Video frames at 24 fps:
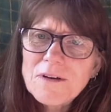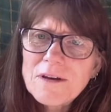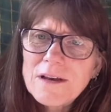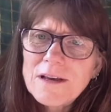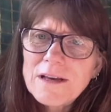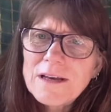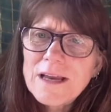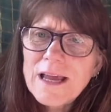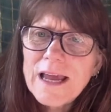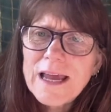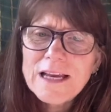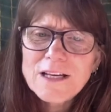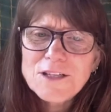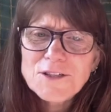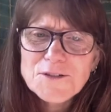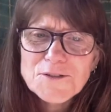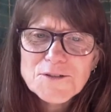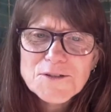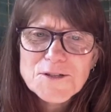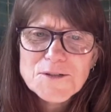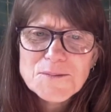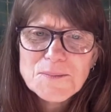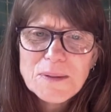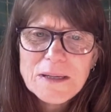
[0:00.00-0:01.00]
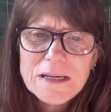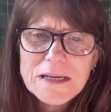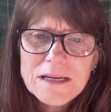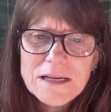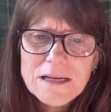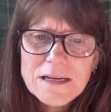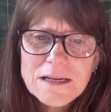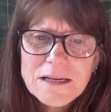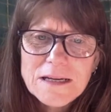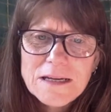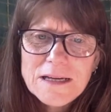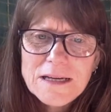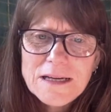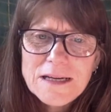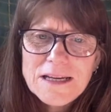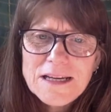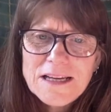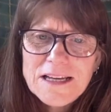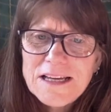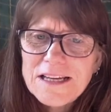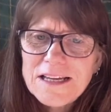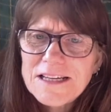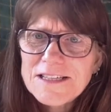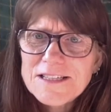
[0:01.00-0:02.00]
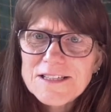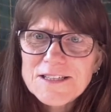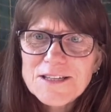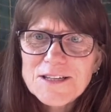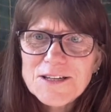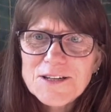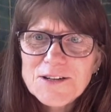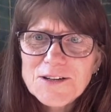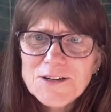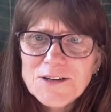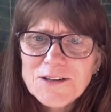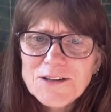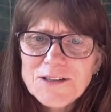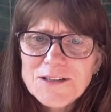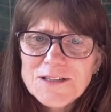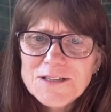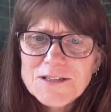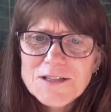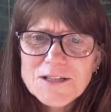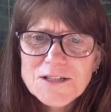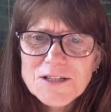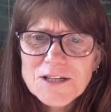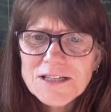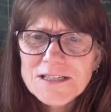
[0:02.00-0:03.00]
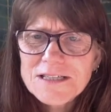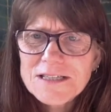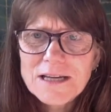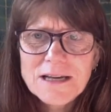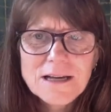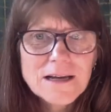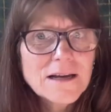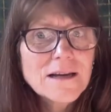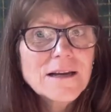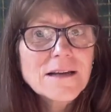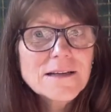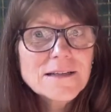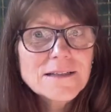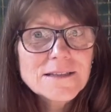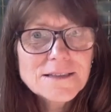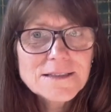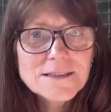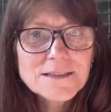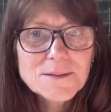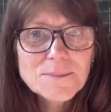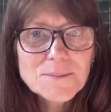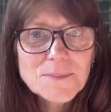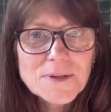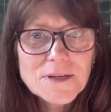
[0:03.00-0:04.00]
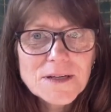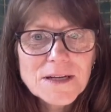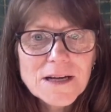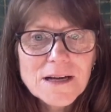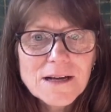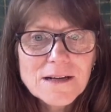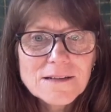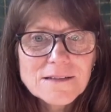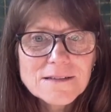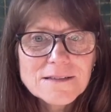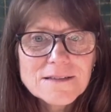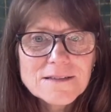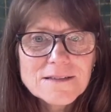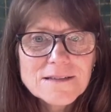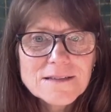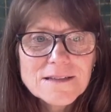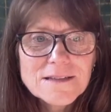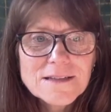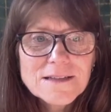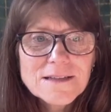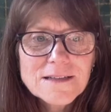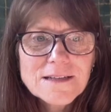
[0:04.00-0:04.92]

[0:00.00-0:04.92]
And angels speak. He is here, suggesting something else.